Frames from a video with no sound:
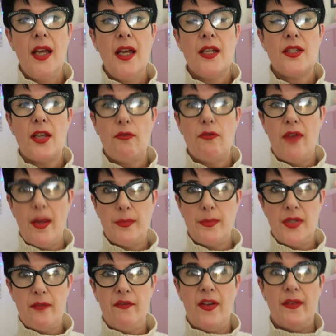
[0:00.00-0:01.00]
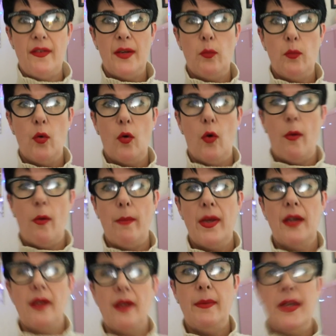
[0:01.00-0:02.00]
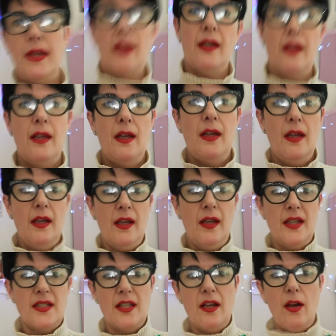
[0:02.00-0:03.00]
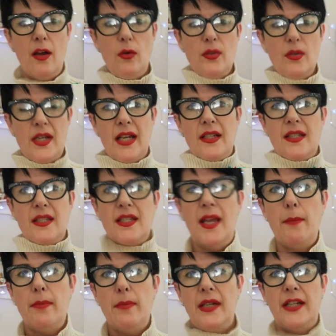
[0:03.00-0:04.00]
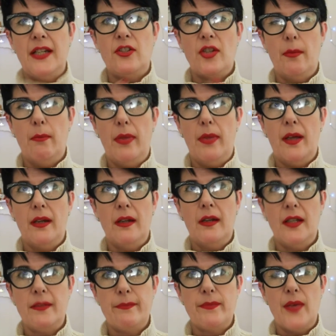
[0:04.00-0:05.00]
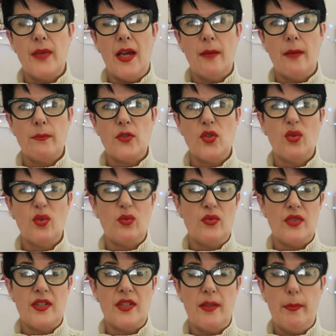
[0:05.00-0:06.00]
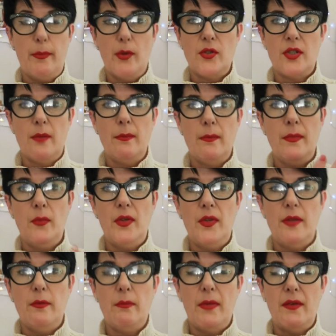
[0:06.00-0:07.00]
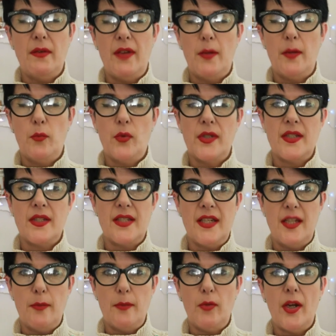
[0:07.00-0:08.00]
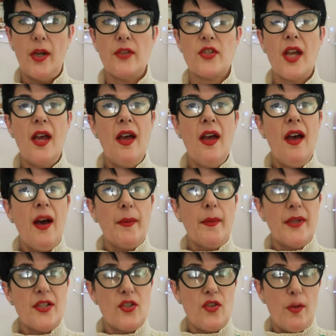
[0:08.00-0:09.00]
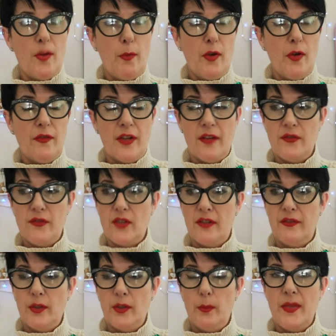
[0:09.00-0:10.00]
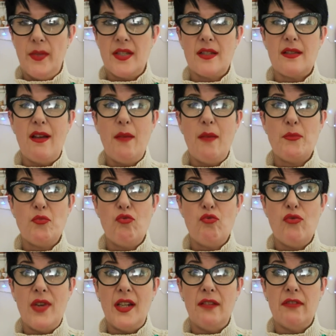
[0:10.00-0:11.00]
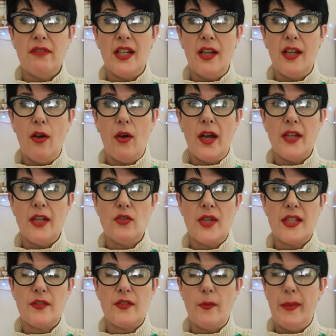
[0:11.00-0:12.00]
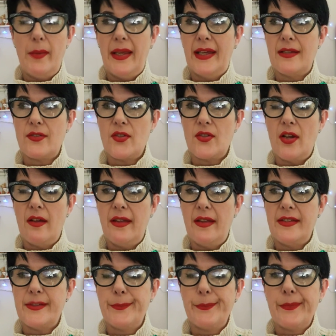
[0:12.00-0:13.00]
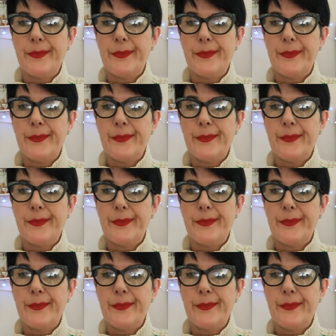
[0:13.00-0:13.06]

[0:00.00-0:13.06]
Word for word: So wrapped up very warm. I'm in a, it's an old Alice Temperley jumper and I um, shortened the bottom with my red poinsettia brooch. I'm going to strip off after I film this because I'm really, really hot. I dressed for being outside.